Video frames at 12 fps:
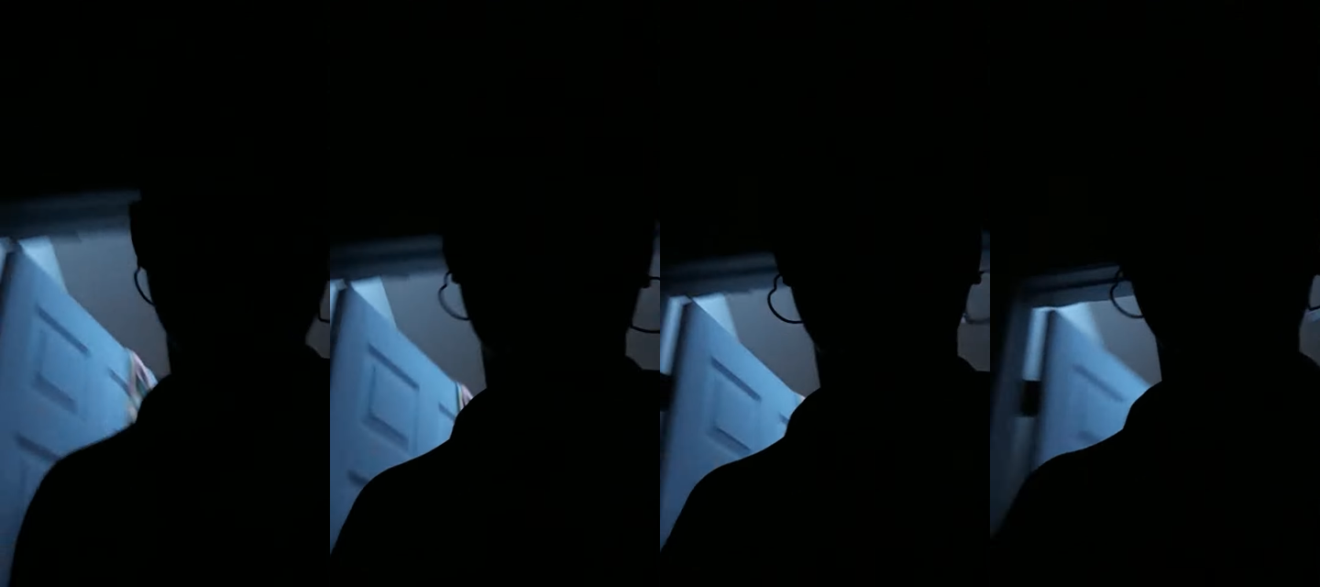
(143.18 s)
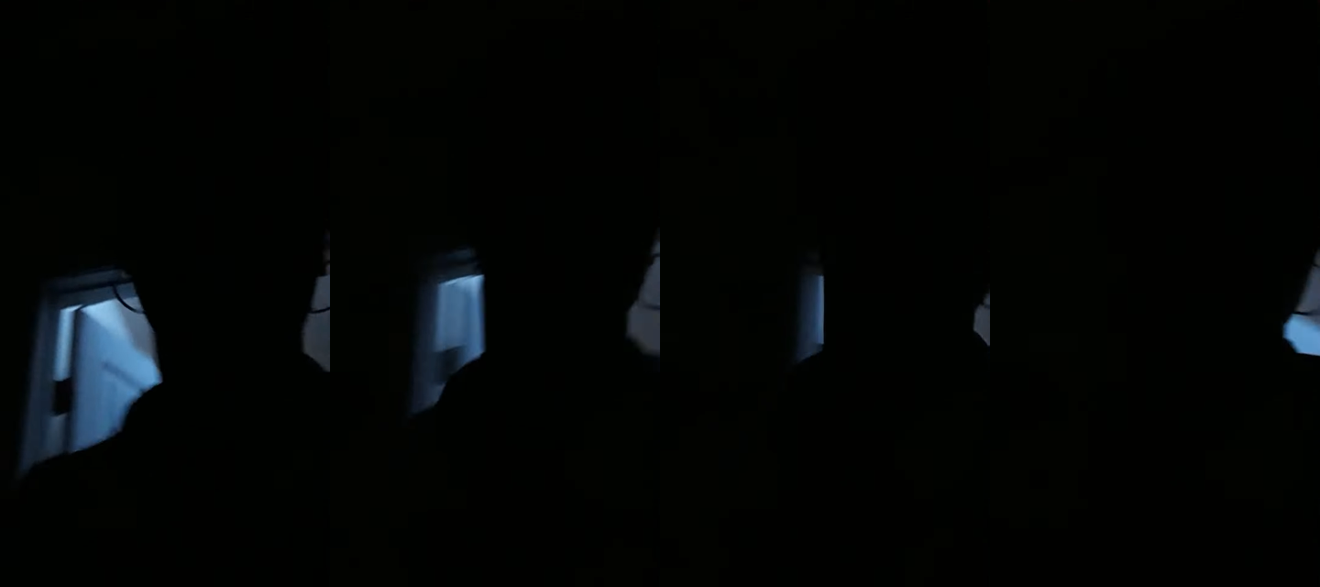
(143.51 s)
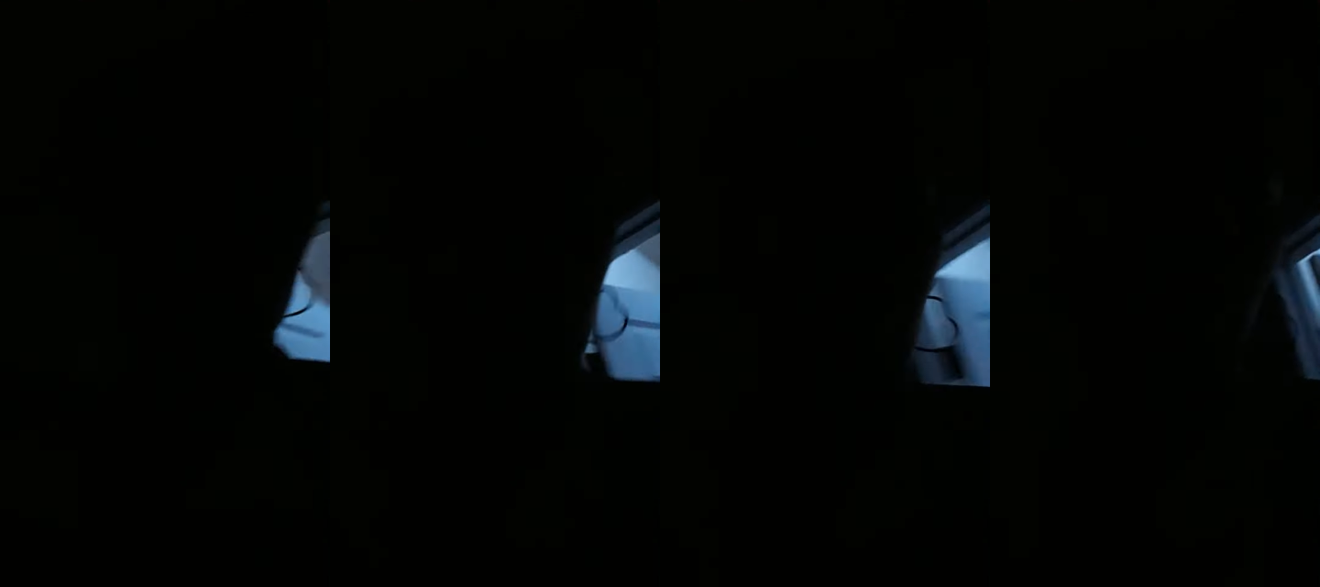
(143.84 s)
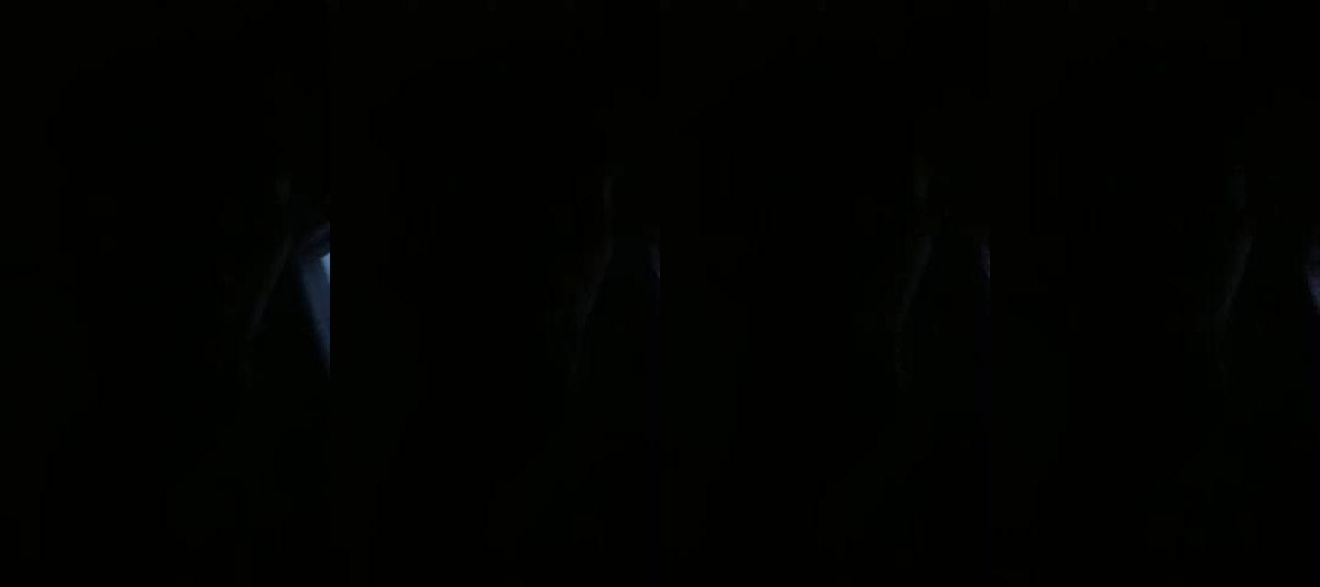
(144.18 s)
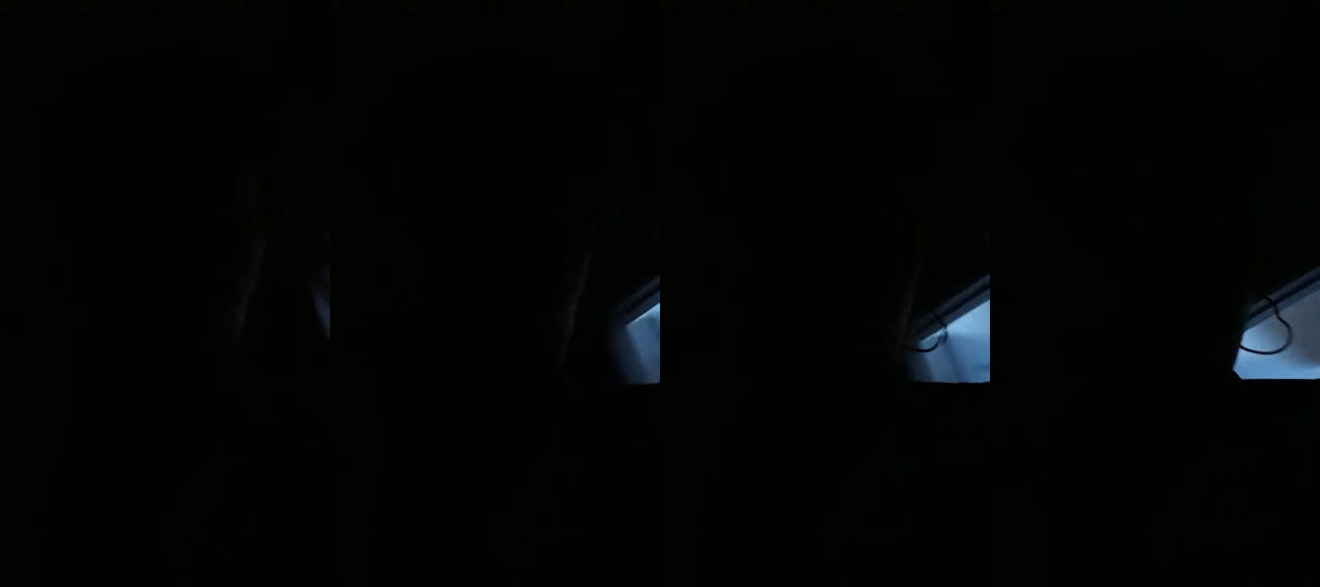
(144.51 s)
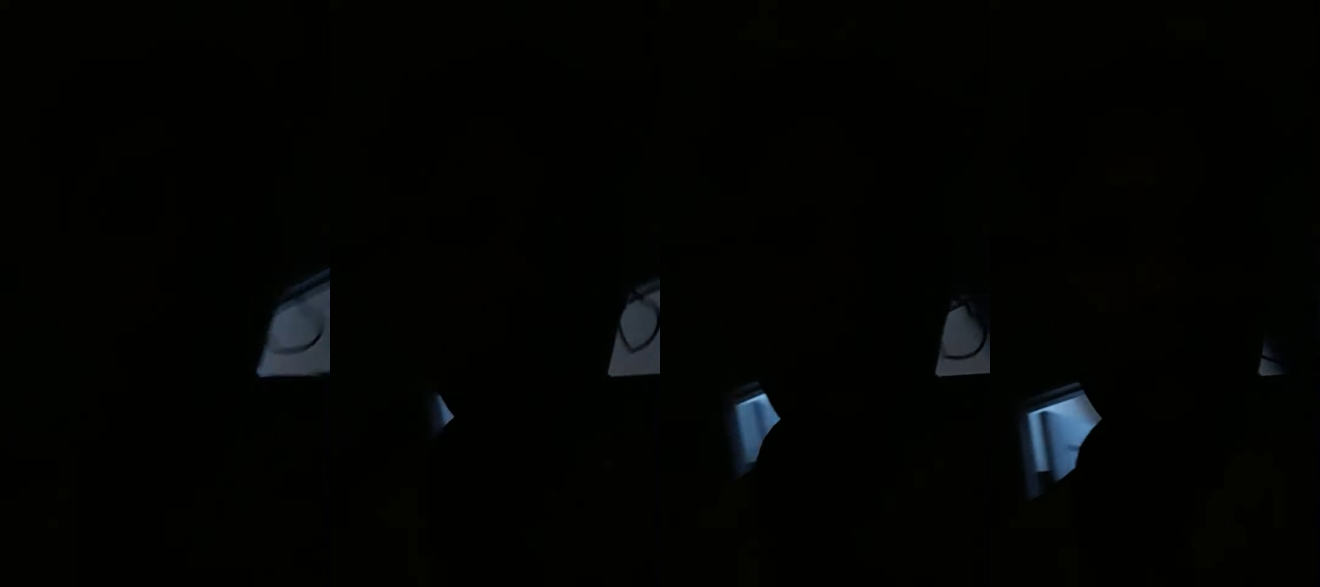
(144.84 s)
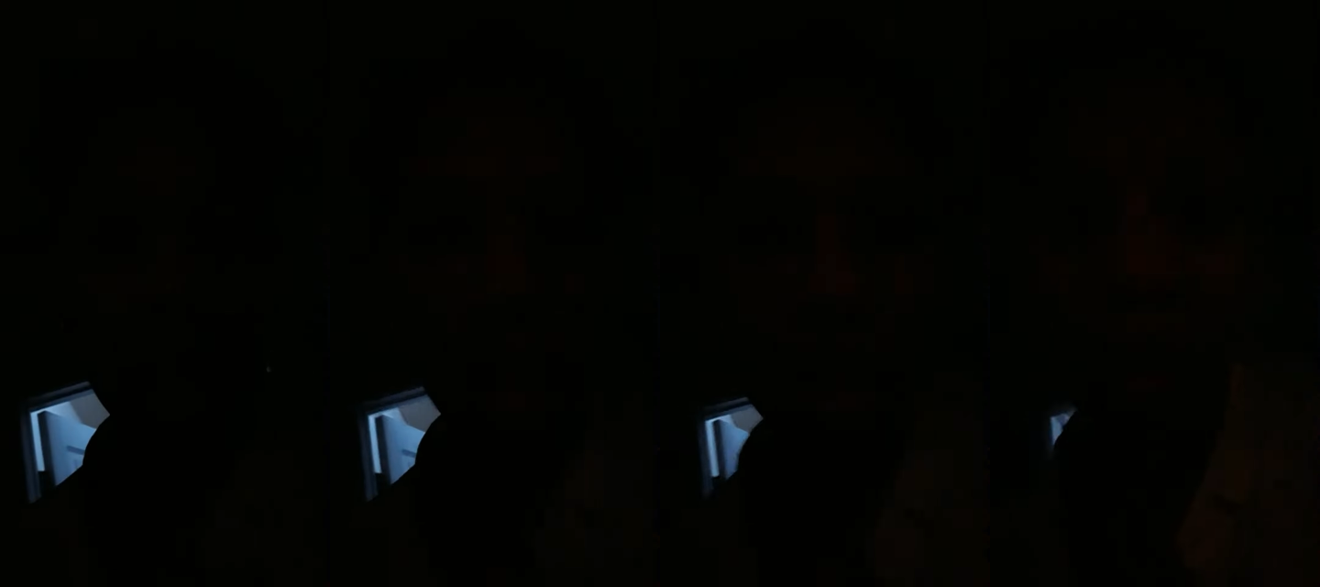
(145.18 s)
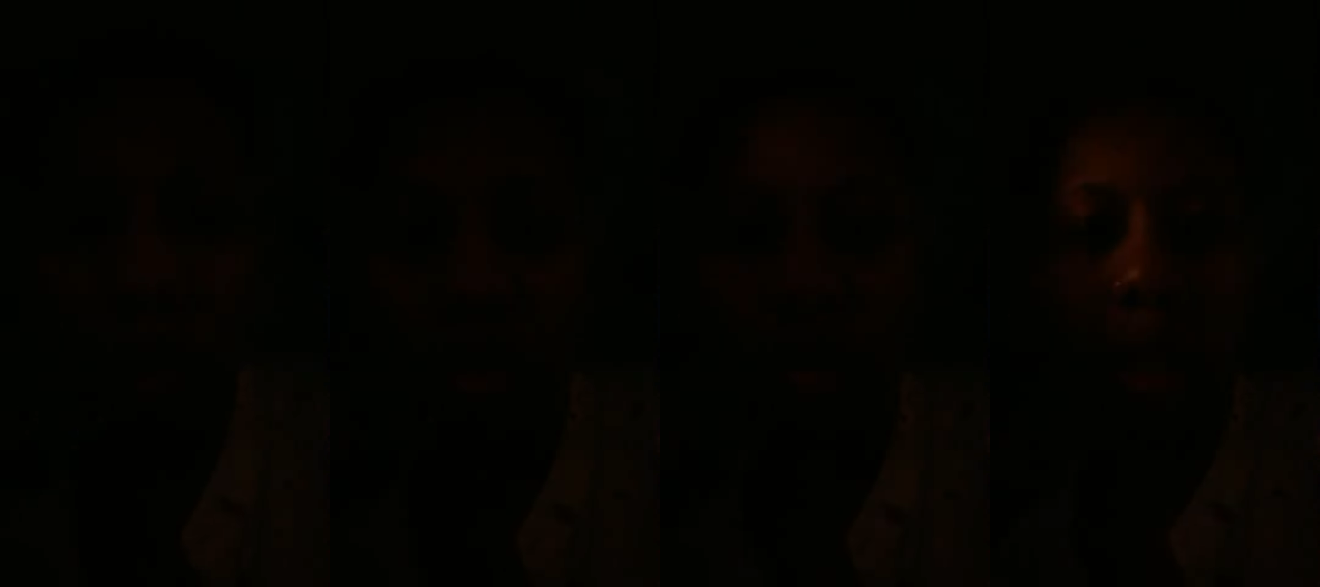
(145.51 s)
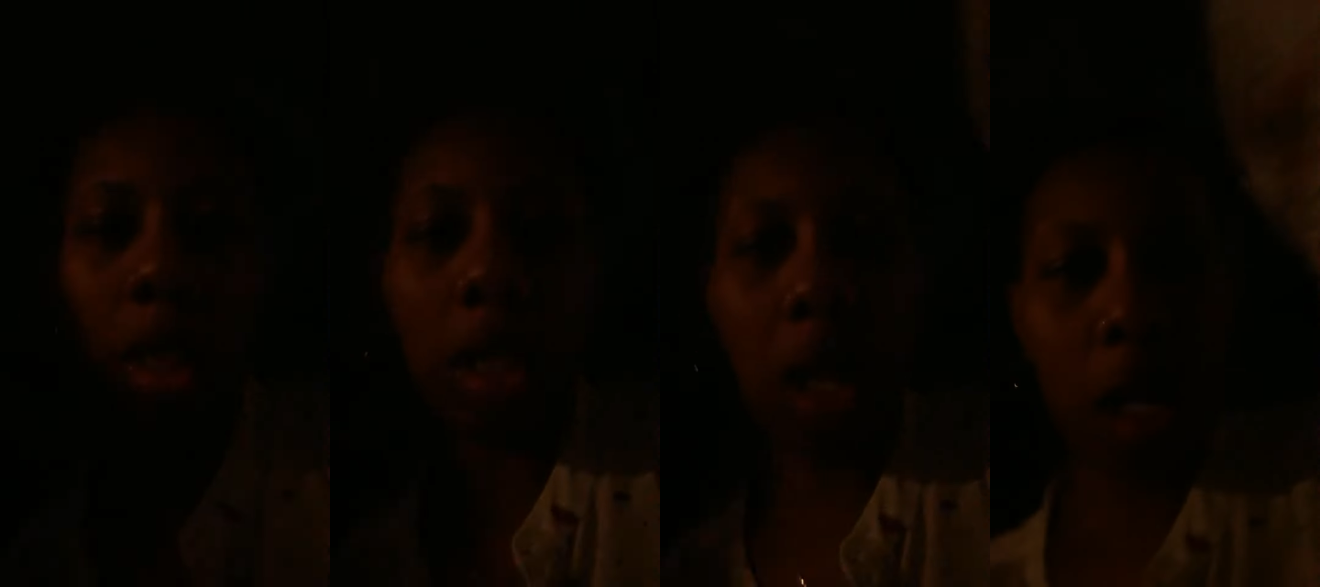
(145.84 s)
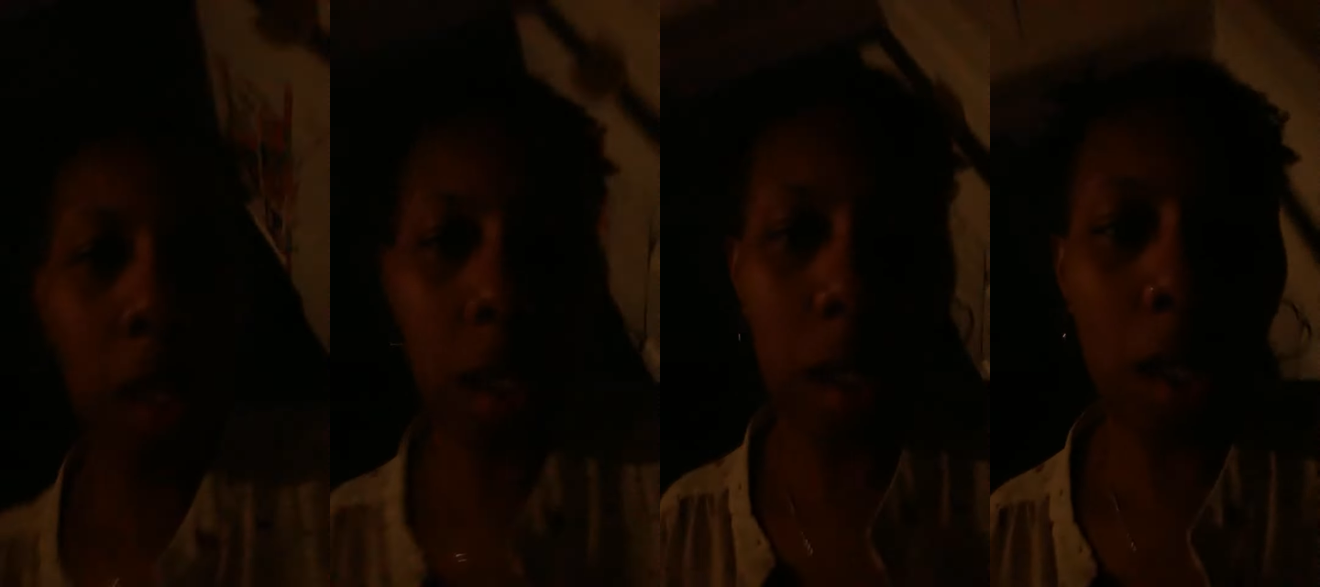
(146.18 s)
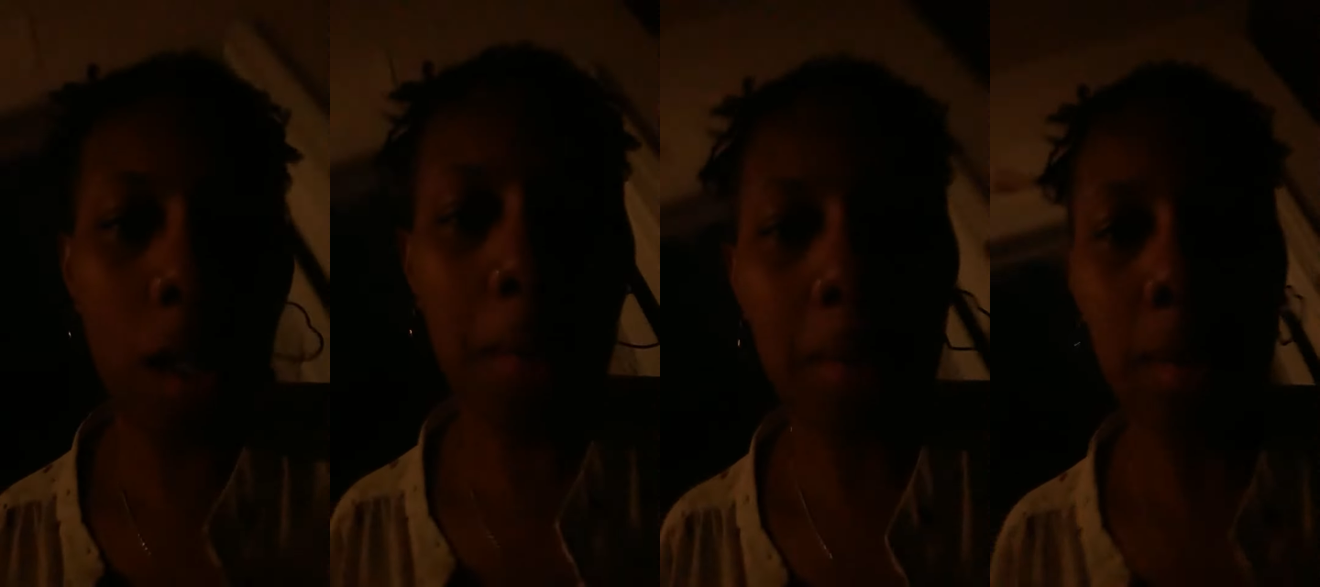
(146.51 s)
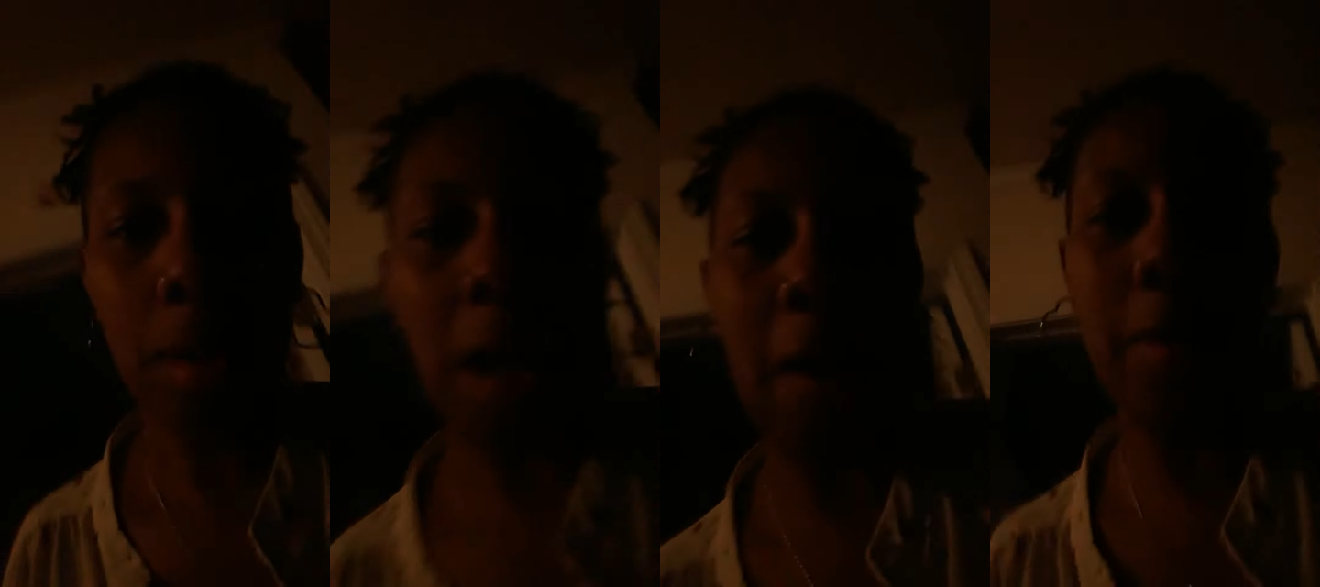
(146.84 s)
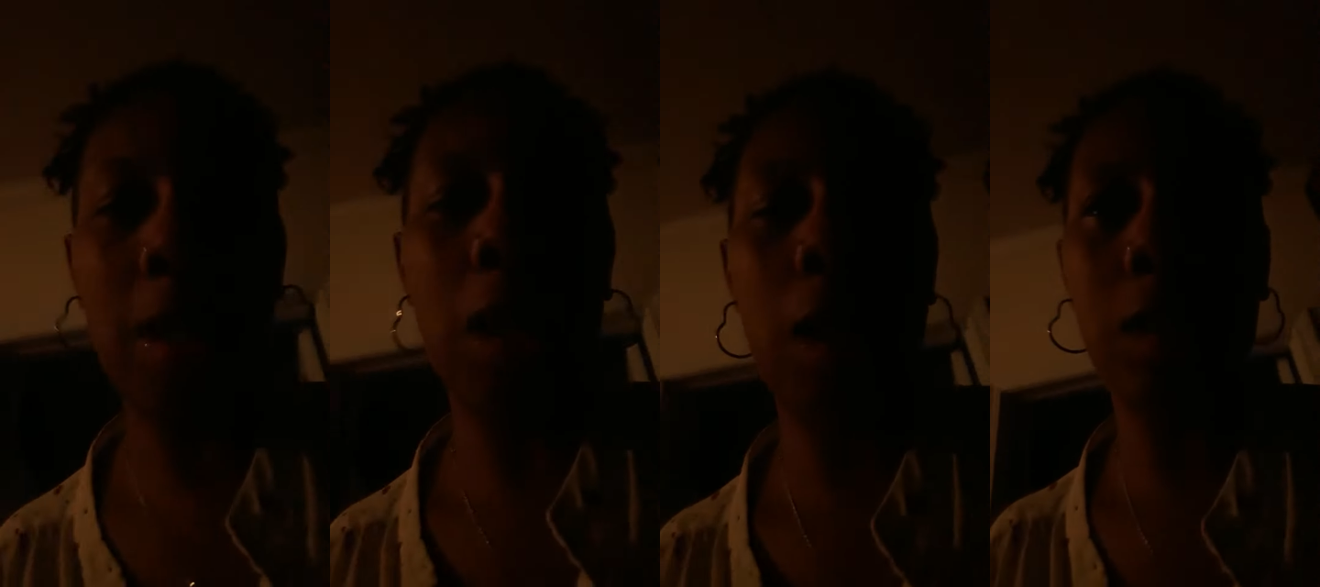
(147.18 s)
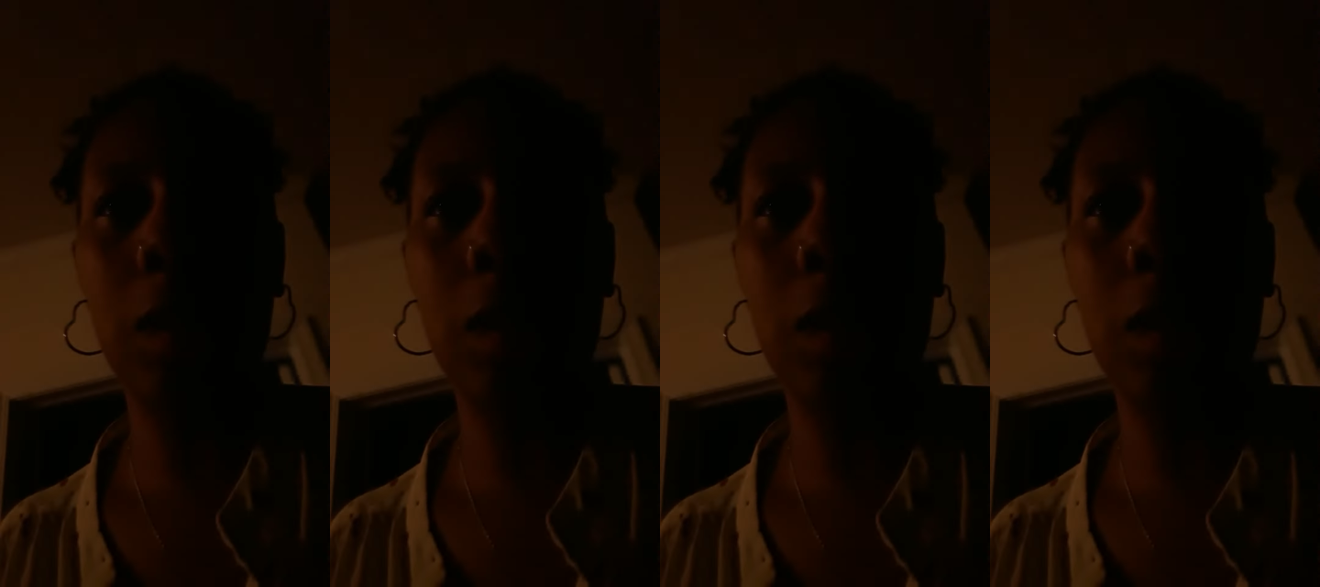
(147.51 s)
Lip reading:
[unreadable: no face in view]